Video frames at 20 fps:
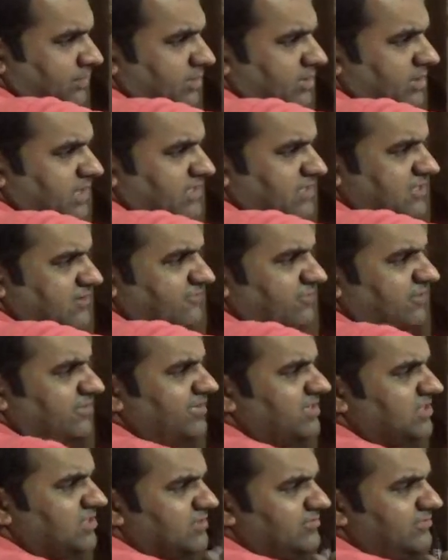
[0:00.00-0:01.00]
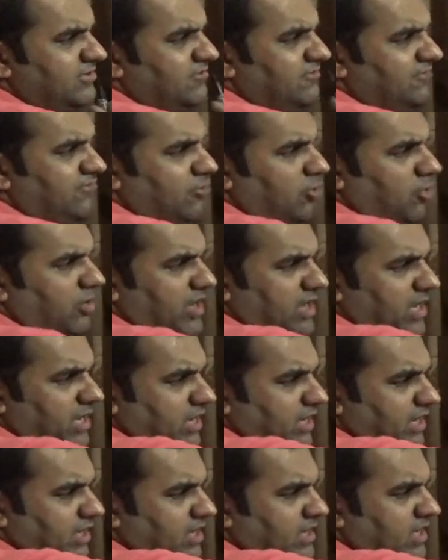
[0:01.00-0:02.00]
This information will flow
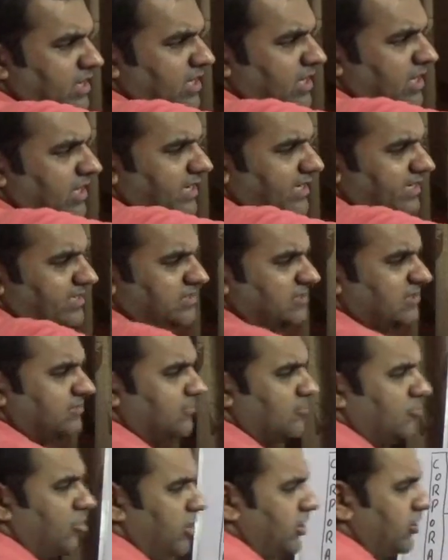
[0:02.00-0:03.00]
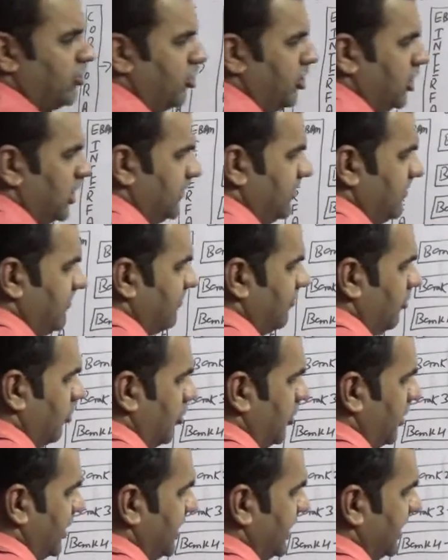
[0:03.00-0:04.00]
here. It is going to be
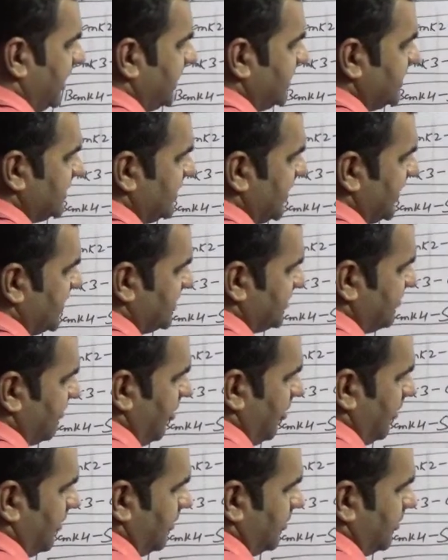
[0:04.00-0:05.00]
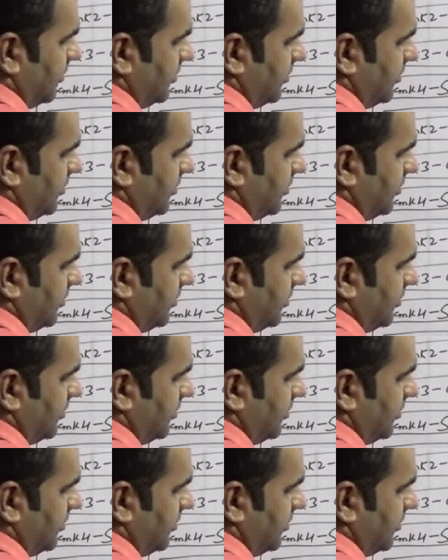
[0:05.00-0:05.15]
flow in a digitized form.